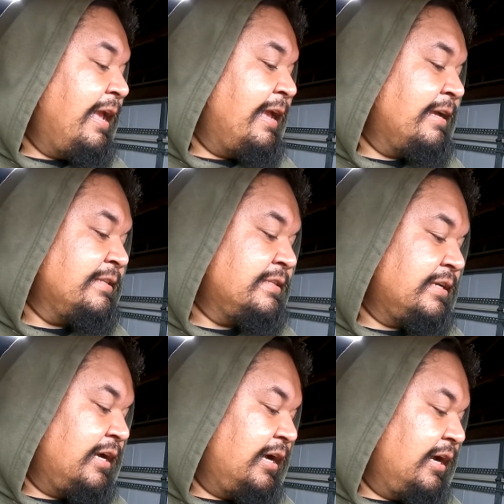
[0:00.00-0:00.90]
And
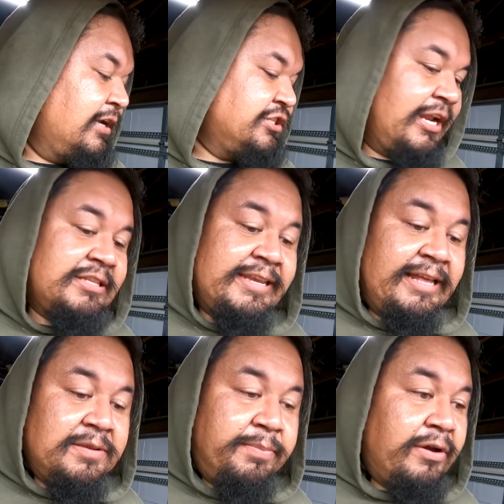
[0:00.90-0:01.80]
uh, shout out to
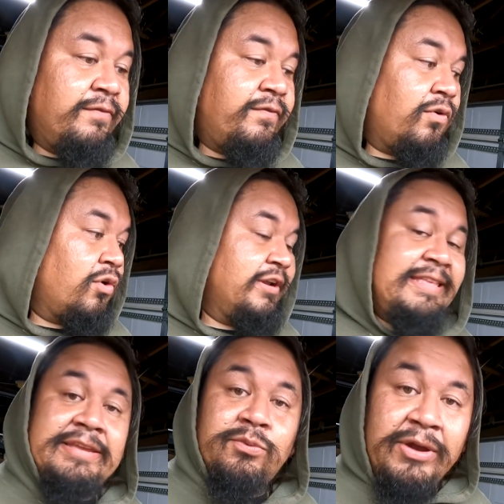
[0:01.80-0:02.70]
Kelly Built for
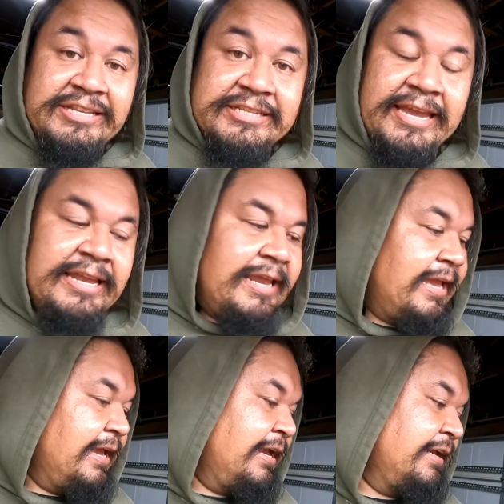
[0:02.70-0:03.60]
the wastegate
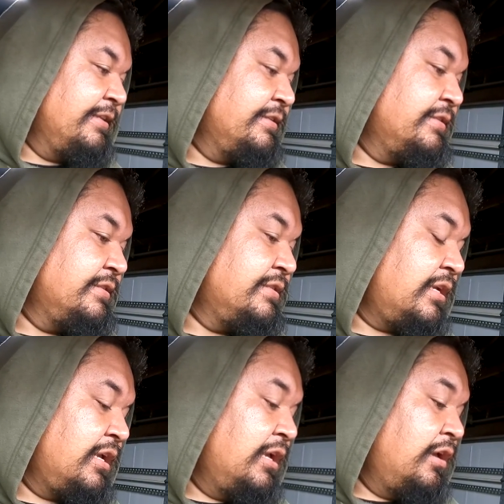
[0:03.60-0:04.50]

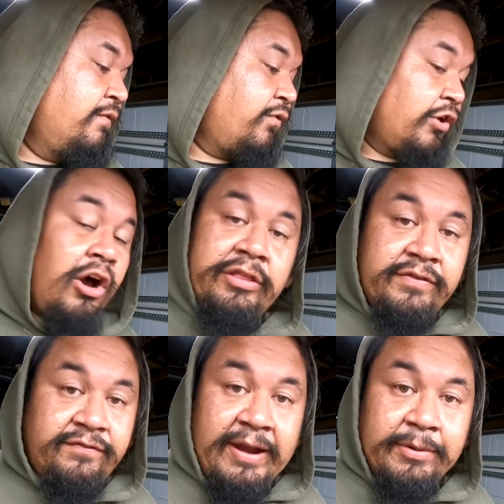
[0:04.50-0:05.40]
and for all
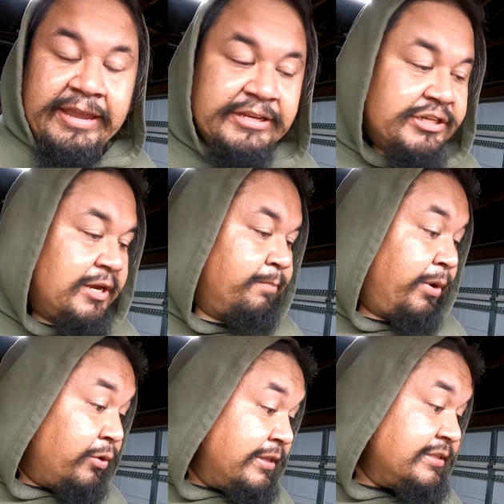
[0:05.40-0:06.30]
of the fabrication
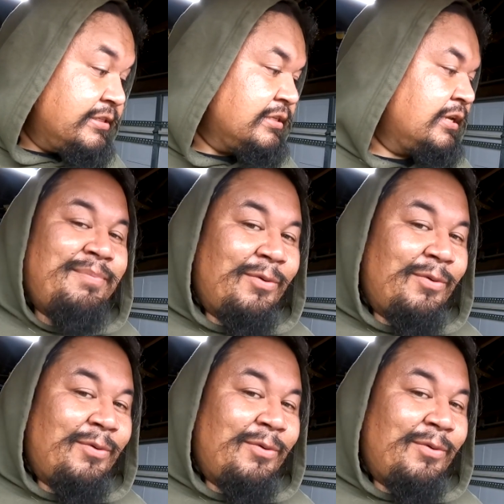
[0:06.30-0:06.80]
components.